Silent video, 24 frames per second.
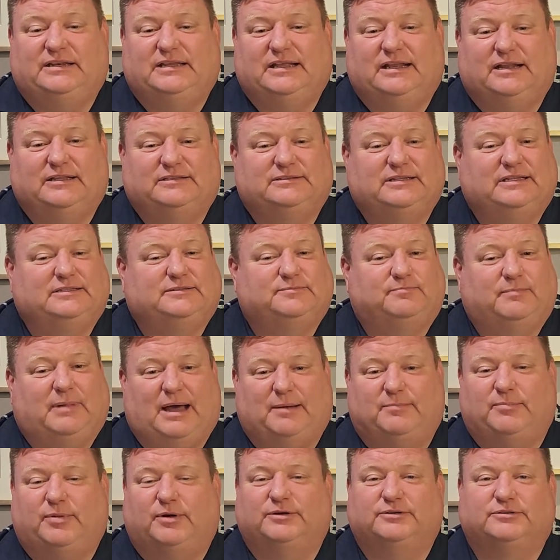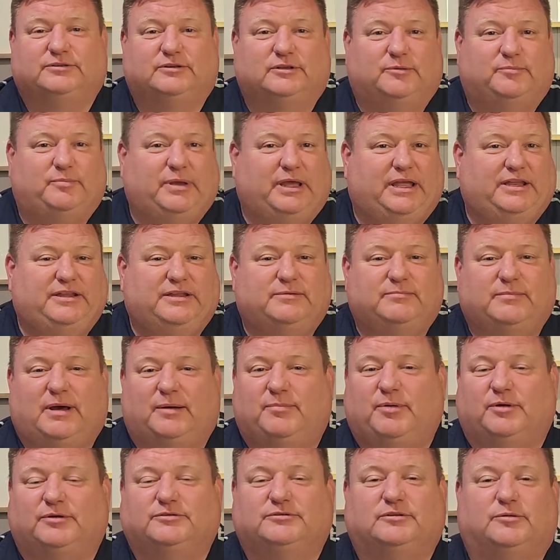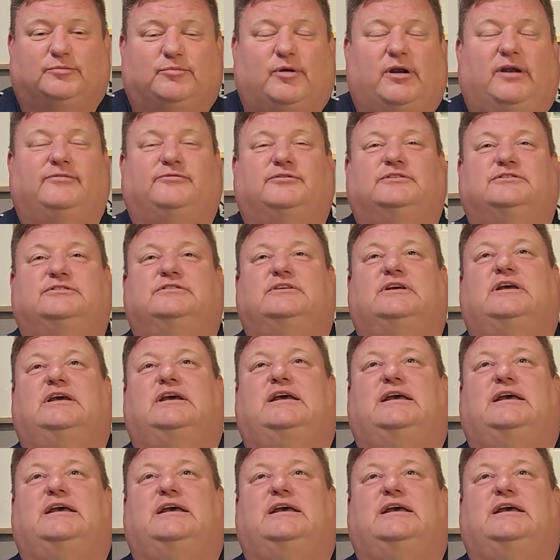it's my personal opinion, my personal preference.